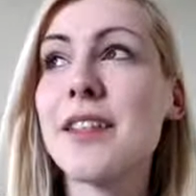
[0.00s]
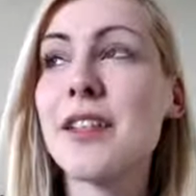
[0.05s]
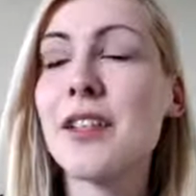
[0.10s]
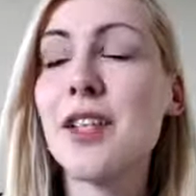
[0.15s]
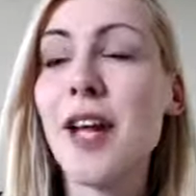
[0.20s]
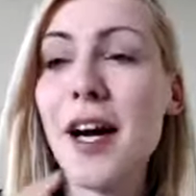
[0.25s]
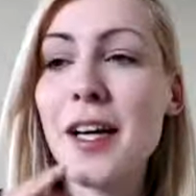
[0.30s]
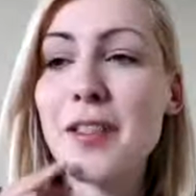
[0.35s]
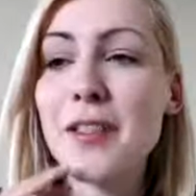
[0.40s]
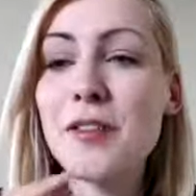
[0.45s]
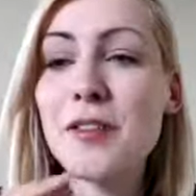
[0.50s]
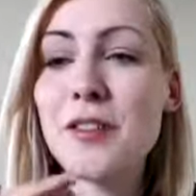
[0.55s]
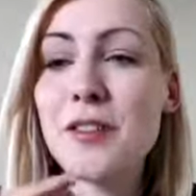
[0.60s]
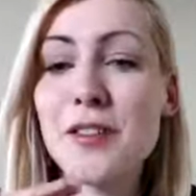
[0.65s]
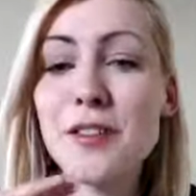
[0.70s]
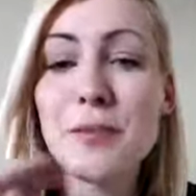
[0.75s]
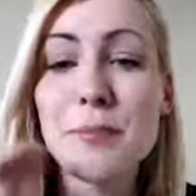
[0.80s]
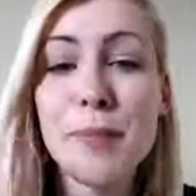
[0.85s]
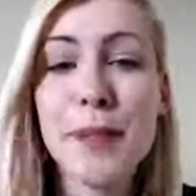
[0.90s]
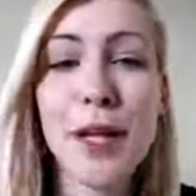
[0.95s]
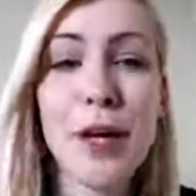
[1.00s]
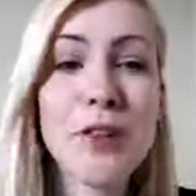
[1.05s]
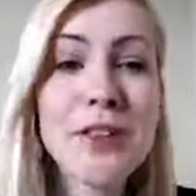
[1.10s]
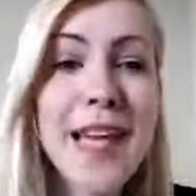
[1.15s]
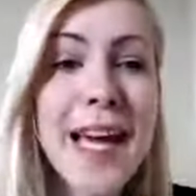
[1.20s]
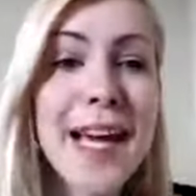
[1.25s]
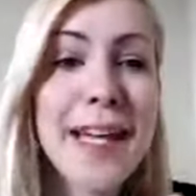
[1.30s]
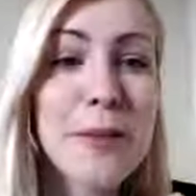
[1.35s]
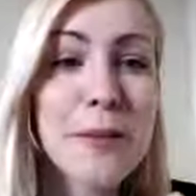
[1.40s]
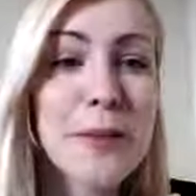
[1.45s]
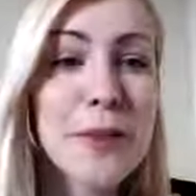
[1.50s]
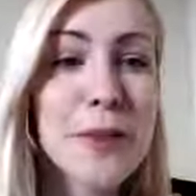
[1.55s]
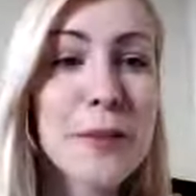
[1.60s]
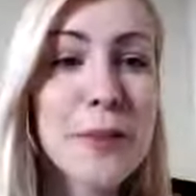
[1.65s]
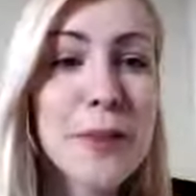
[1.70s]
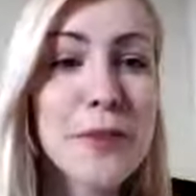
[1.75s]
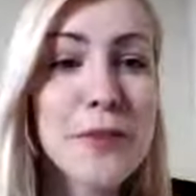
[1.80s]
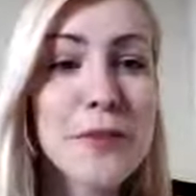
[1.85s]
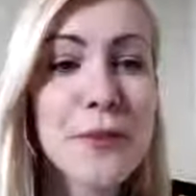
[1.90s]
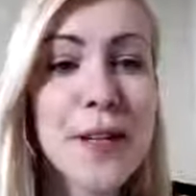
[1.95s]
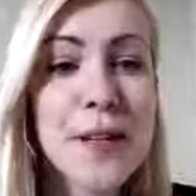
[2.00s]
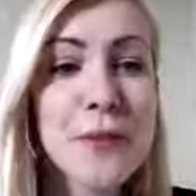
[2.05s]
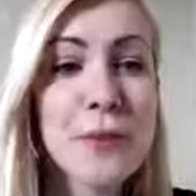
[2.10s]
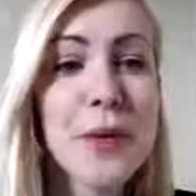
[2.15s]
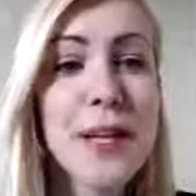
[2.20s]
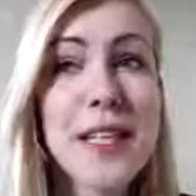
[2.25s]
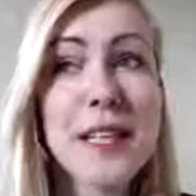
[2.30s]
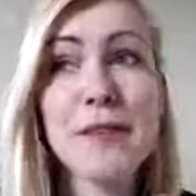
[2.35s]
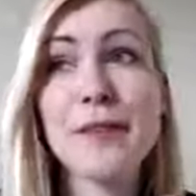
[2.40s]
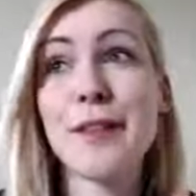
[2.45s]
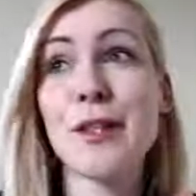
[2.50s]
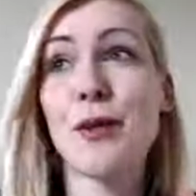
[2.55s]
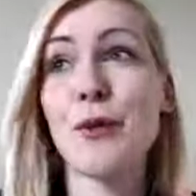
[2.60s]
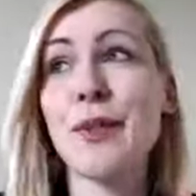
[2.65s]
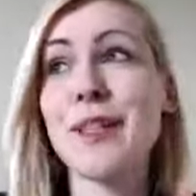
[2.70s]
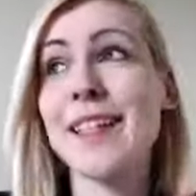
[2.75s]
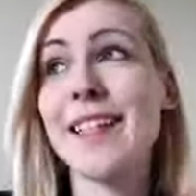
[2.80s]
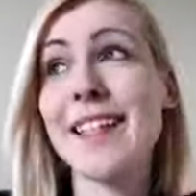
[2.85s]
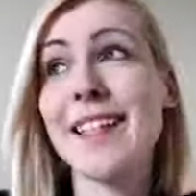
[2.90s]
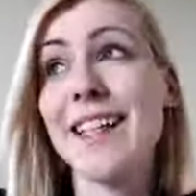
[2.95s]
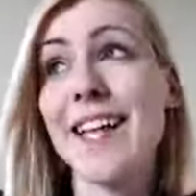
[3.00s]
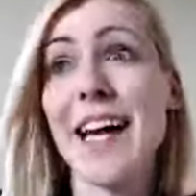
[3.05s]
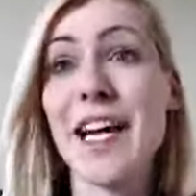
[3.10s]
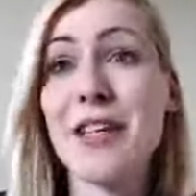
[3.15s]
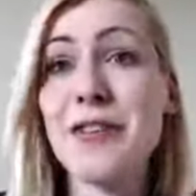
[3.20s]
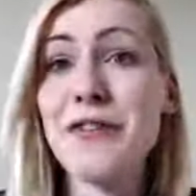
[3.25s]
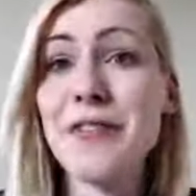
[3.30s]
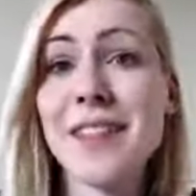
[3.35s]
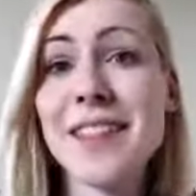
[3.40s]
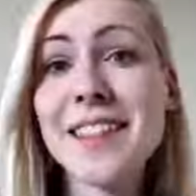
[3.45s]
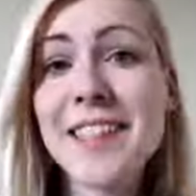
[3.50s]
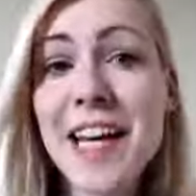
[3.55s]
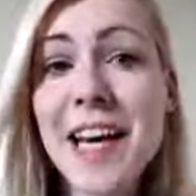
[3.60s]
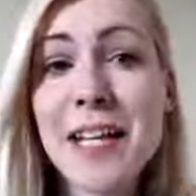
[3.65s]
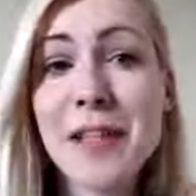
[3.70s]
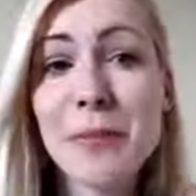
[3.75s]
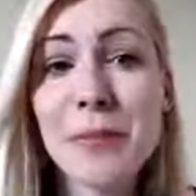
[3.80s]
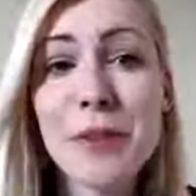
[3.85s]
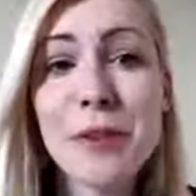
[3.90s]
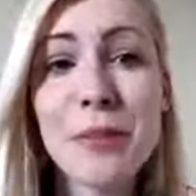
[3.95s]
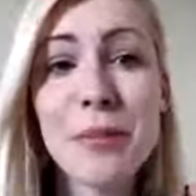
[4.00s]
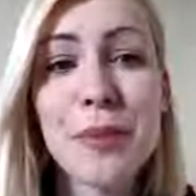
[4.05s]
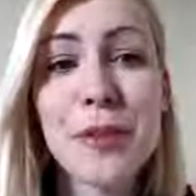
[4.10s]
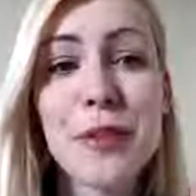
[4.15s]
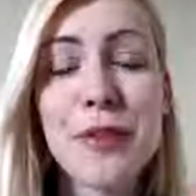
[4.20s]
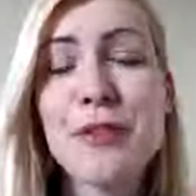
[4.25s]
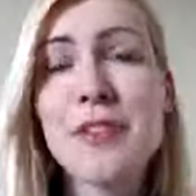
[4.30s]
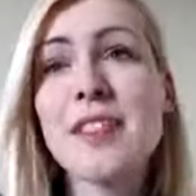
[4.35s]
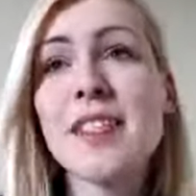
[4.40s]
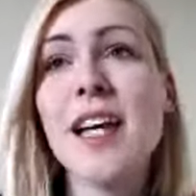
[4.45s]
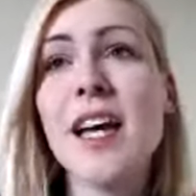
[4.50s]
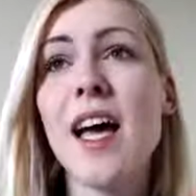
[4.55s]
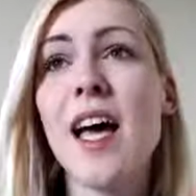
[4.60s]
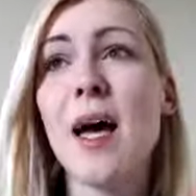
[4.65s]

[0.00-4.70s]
not spit out animal abuse right away, even though it kind of is animal abuse.